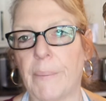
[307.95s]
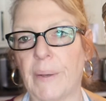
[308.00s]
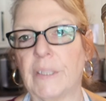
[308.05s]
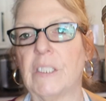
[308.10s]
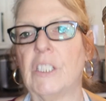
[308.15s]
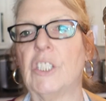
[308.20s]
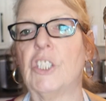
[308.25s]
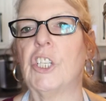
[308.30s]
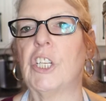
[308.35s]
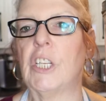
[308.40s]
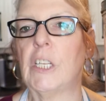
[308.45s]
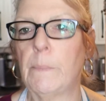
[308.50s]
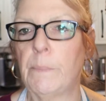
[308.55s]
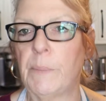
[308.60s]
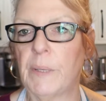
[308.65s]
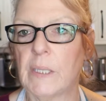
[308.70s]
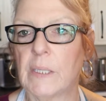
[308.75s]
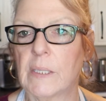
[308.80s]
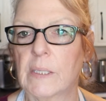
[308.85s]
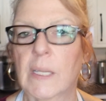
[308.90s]

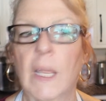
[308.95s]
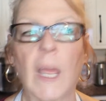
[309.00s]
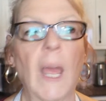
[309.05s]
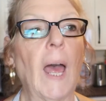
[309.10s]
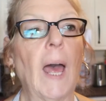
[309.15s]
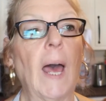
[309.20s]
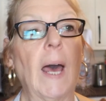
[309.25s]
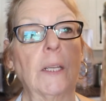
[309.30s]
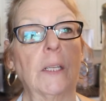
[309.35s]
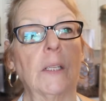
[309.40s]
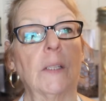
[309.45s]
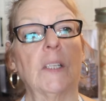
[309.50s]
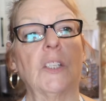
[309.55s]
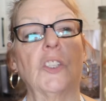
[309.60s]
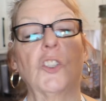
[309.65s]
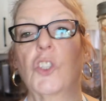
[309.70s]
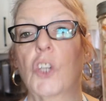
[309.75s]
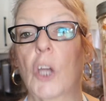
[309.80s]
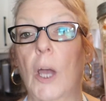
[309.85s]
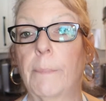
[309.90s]
bejeebies out of
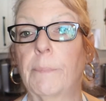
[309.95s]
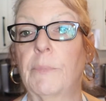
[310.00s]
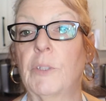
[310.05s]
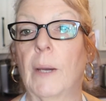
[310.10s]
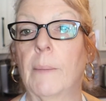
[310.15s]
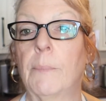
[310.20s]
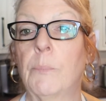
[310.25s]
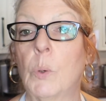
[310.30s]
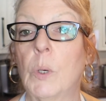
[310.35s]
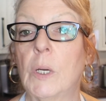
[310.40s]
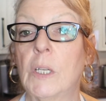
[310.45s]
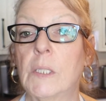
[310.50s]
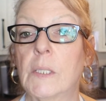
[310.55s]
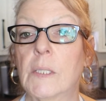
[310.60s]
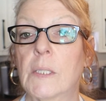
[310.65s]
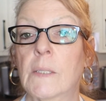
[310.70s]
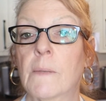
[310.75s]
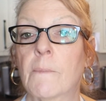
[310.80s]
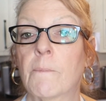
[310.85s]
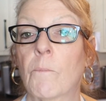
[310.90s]
these chopped up
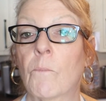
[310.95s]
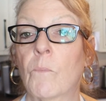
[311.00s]
ones.